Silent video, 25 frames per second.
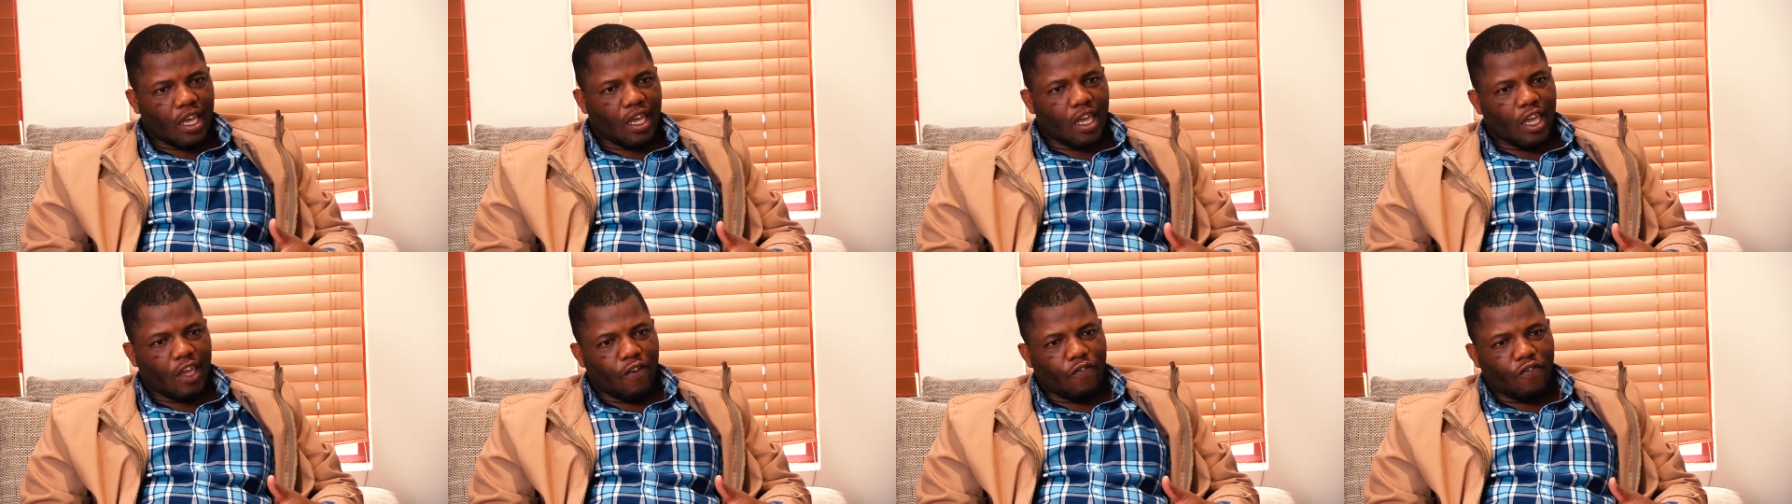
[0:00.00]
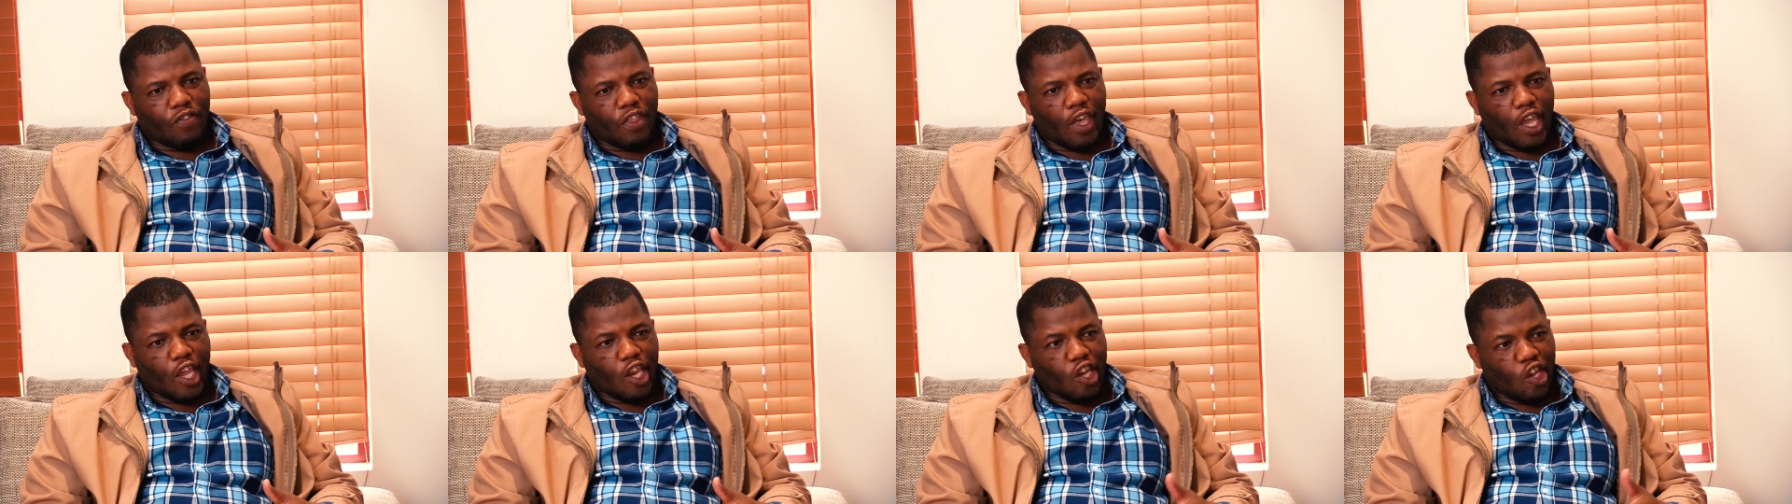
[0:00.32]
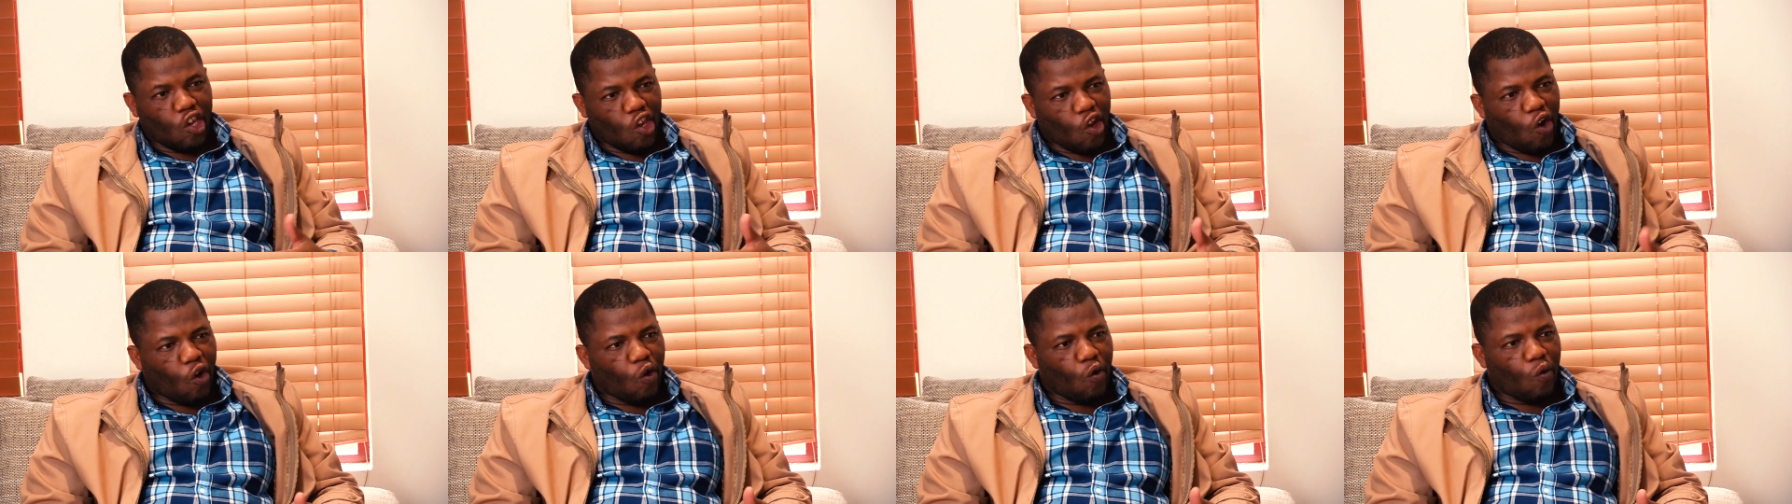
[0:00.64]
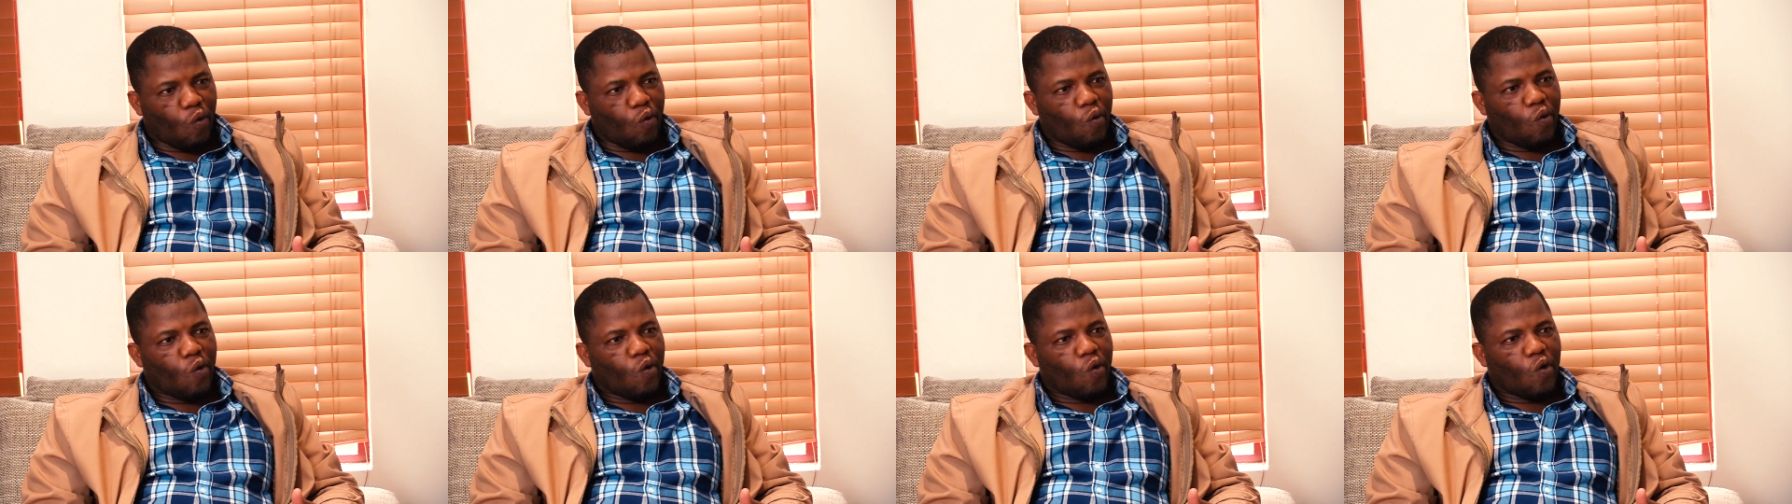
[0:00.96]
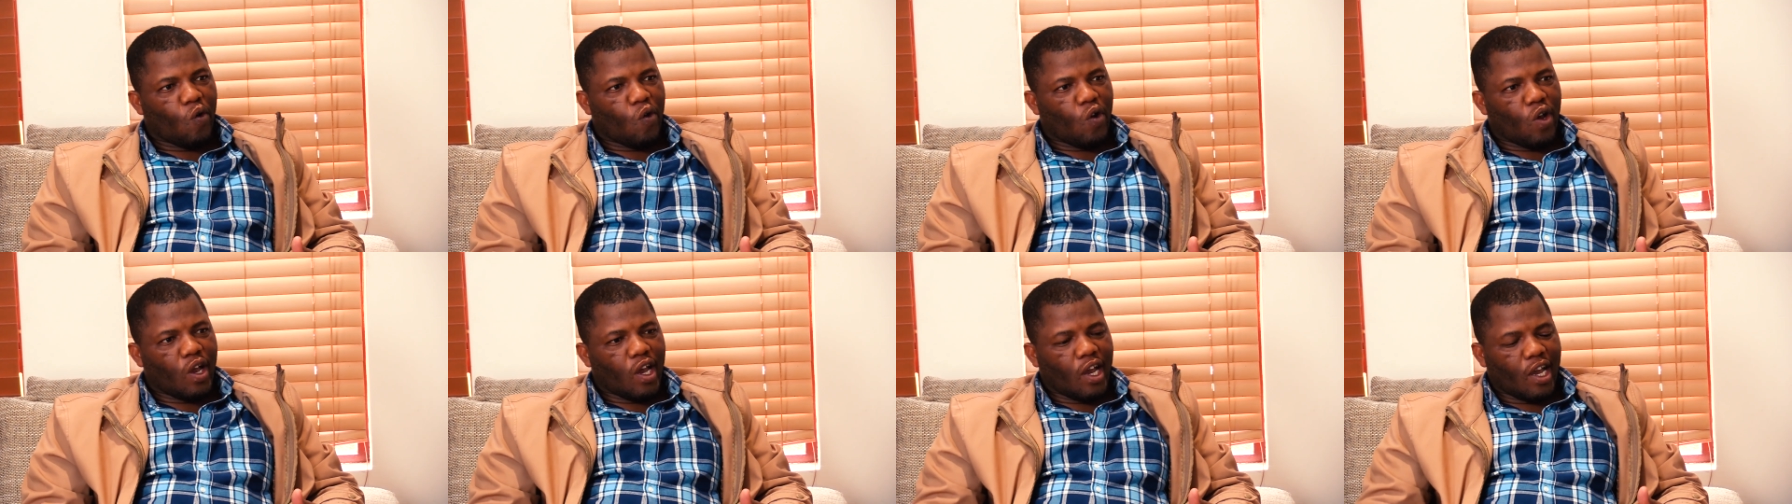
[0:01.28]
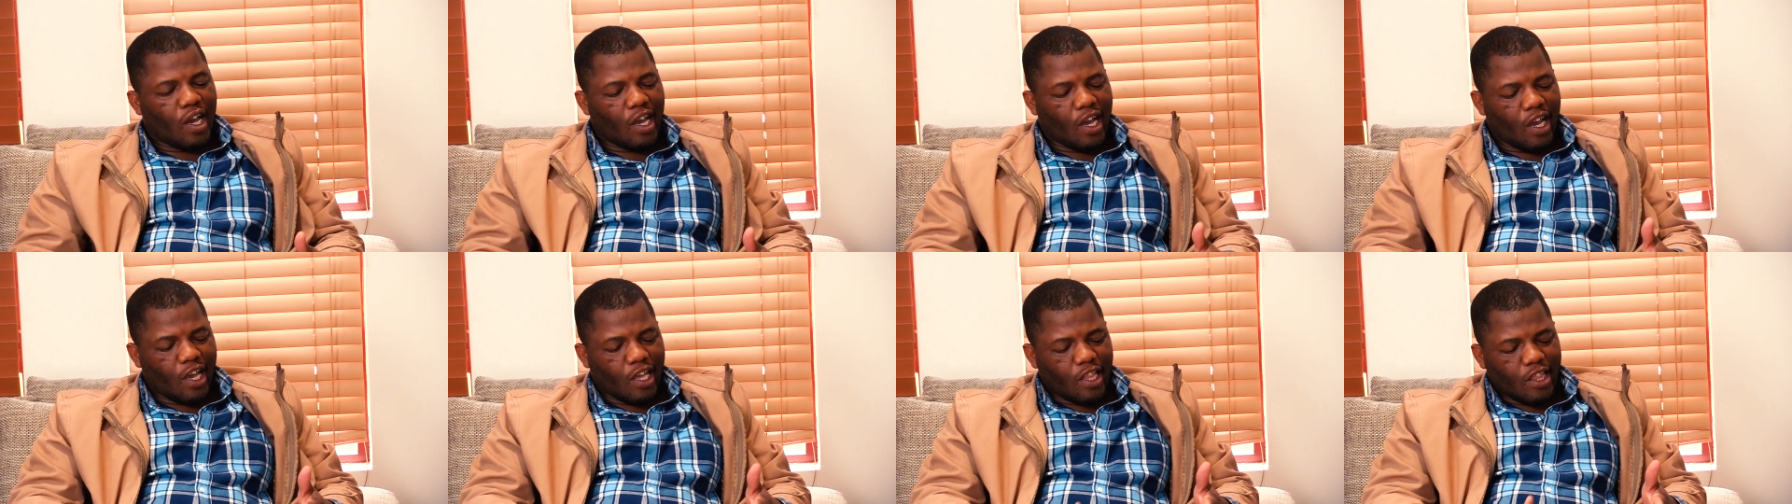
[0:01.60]
if they know
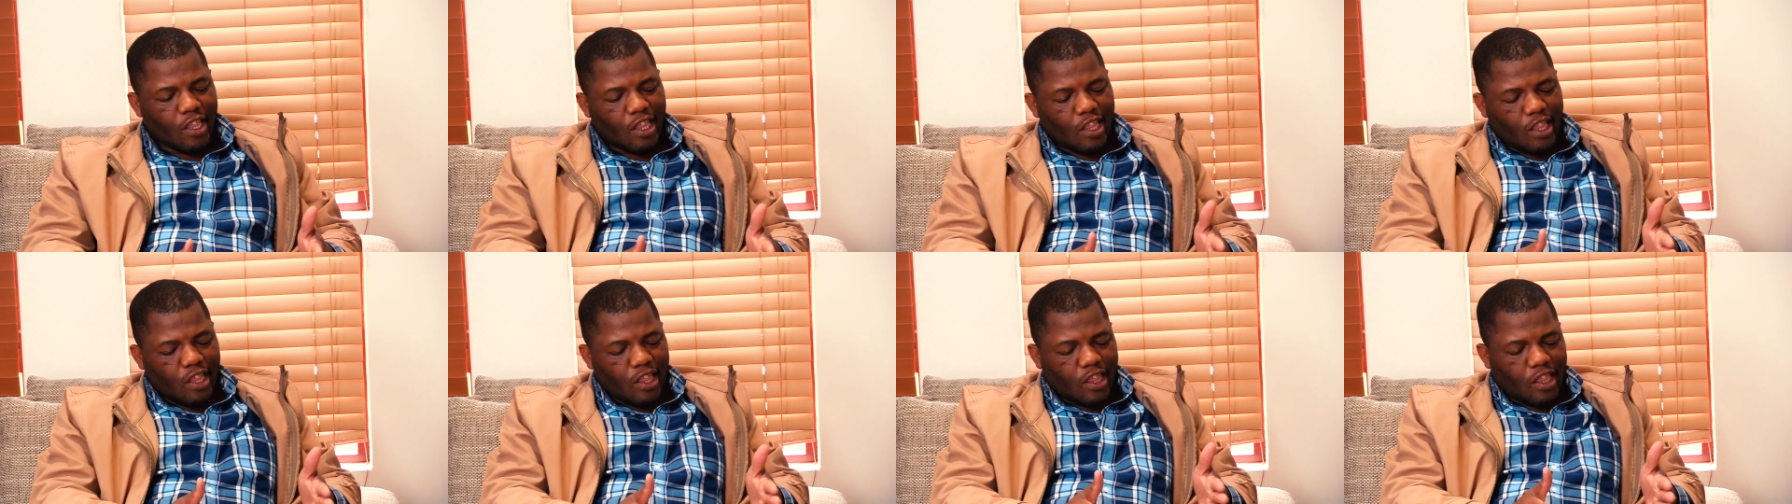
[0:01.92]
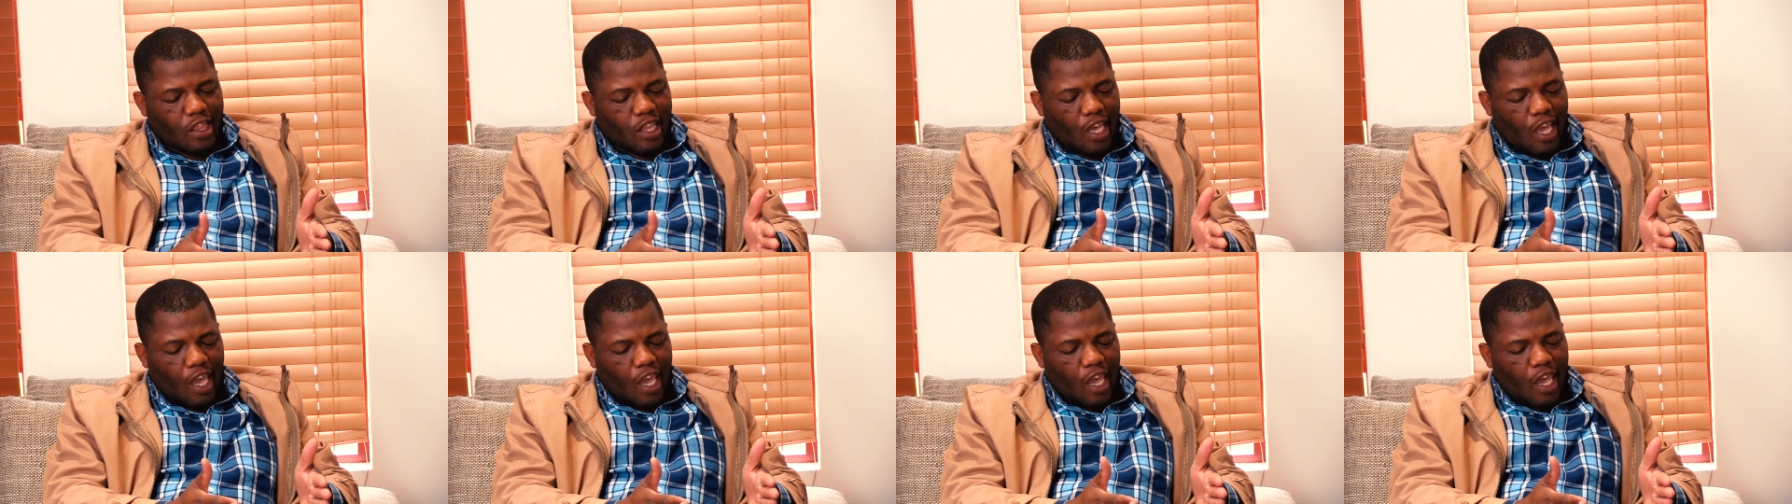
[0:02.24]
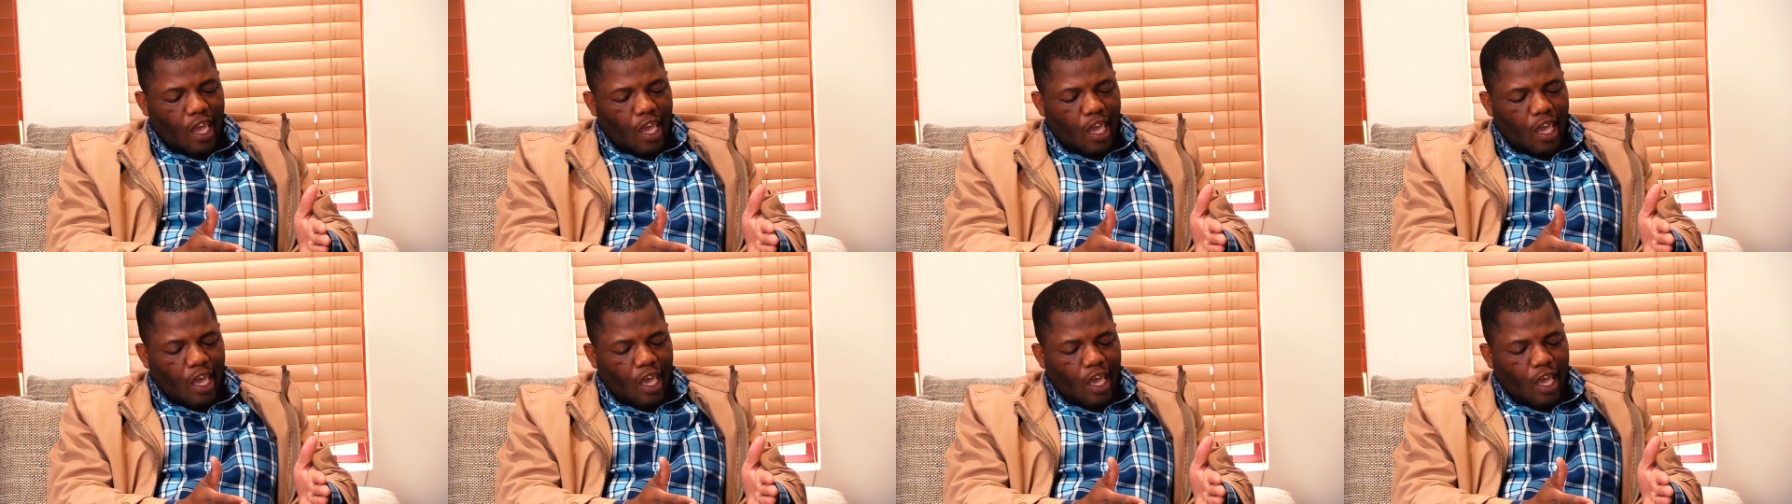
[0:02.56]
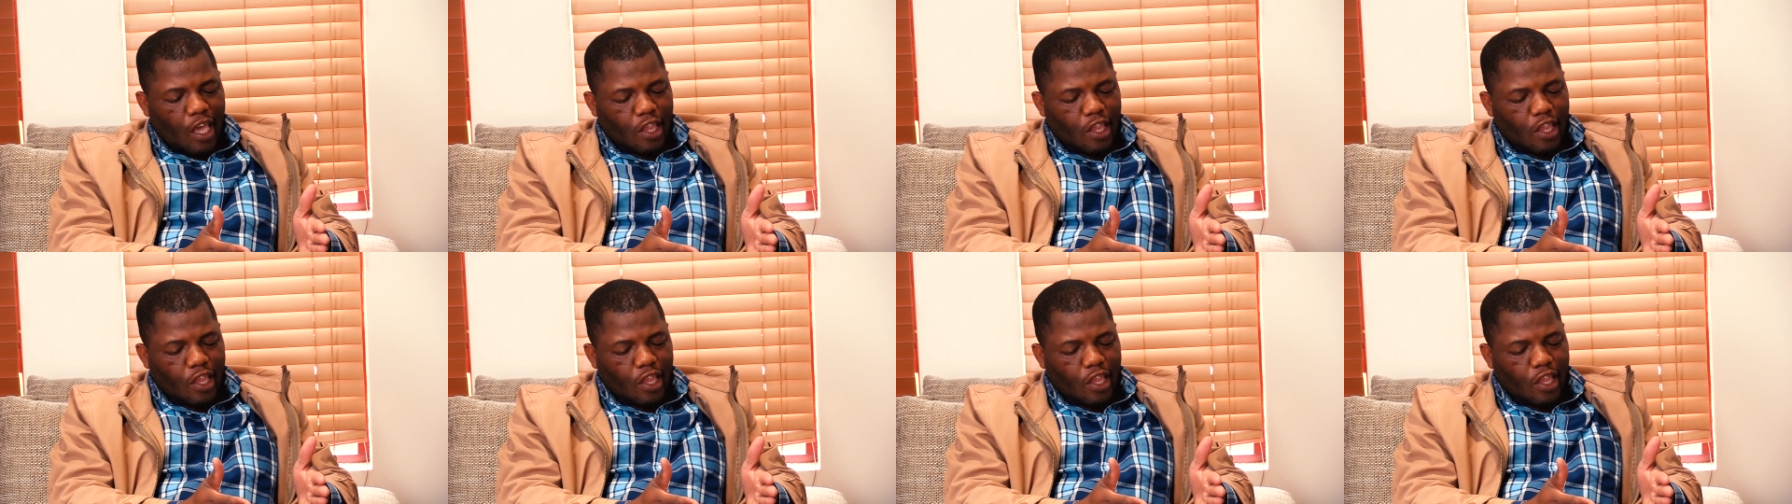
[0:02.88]
the